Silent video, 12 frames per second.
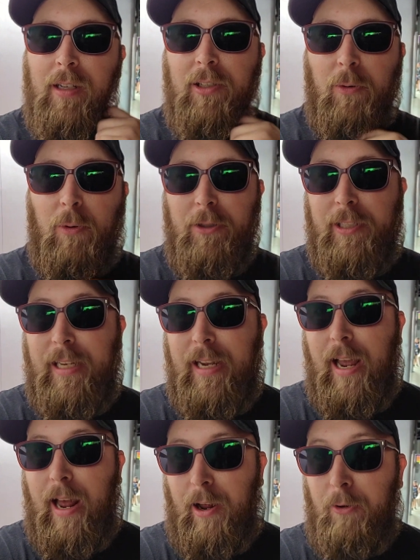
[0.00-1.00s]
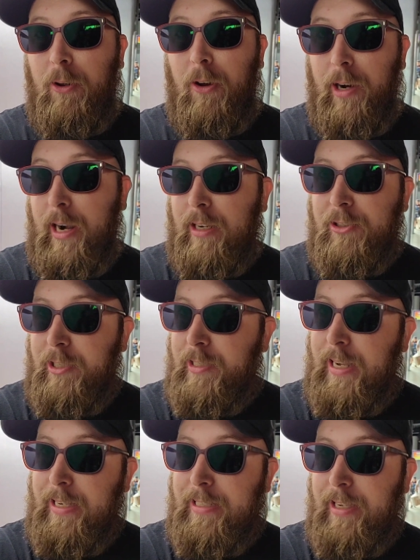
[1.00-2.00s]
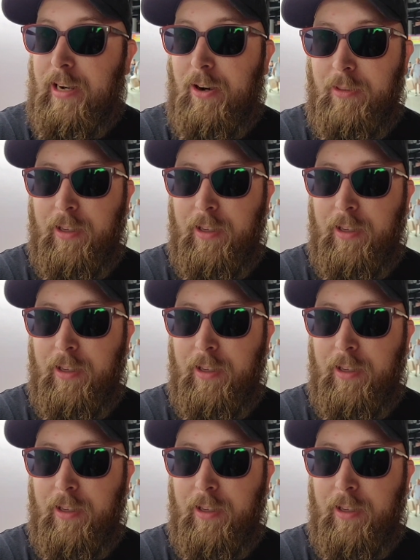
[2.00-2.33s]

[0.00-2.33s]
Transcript: So we'll see how long it actually takes to get on.